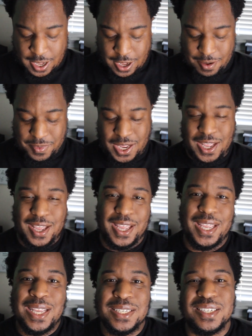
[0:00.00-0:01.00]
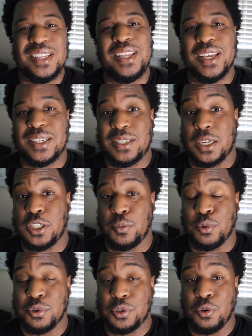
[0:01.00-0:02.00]
Um, easily
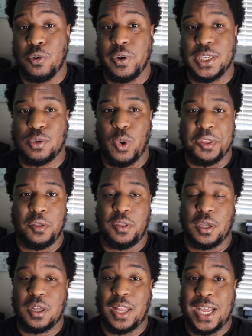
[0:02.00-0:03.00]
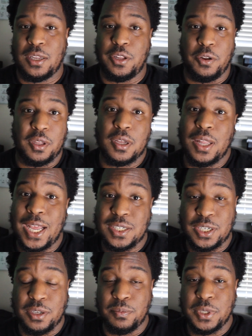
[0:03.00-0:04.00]
accessible stories, whether the cla- they're the
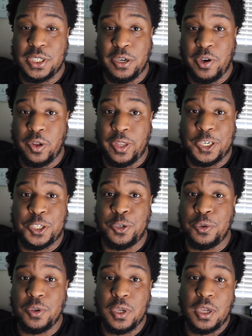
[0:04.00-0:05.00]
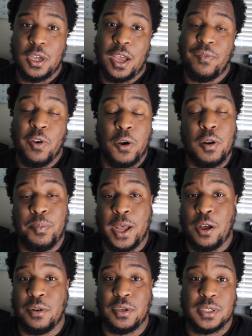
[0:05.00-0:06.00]
classic material that you have heard
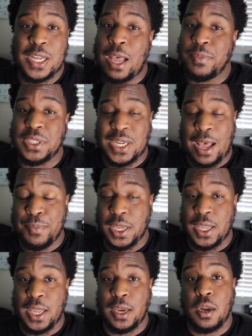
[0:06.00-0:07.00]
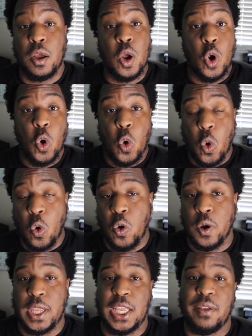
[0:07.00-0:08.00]
about time and time again,
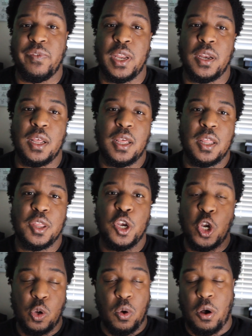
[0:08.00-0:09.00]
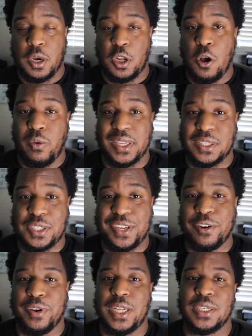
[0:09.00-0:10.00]
or even the new ongoing
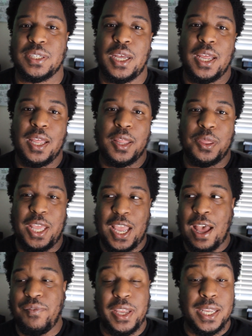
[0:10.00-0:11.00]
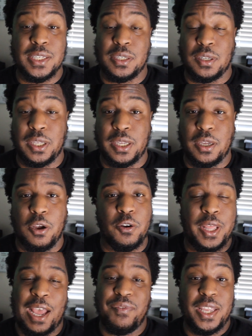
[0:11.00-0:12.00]
series, they have easily
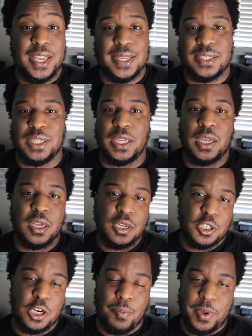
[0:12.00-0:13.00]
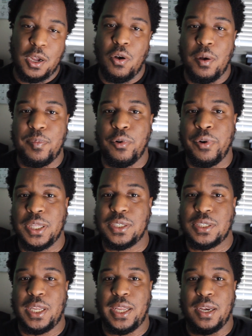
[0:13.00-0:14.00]
or they have easy jumping on
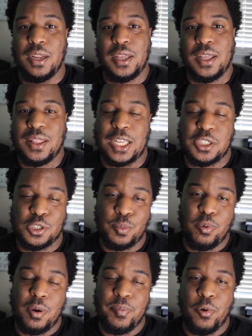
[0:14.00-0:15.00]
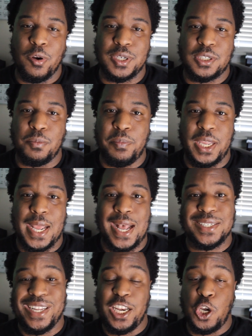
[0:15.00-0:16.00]
points. And that's super important to me
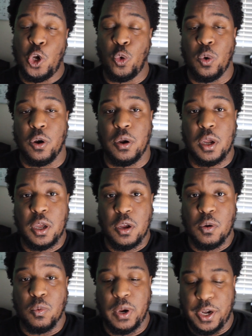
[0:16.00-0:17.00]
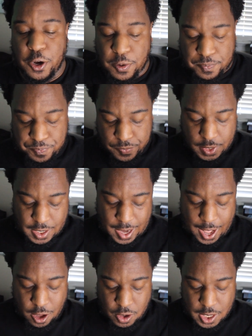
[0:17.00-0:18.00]
as a newer reader.
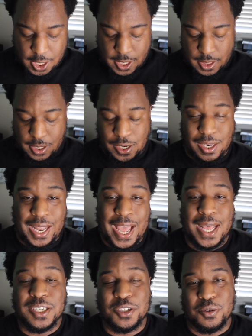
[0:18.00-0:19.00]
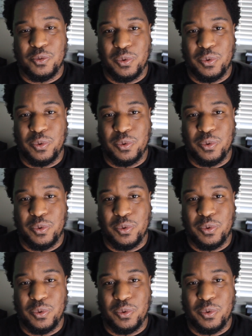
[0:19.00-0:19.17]
Now, the last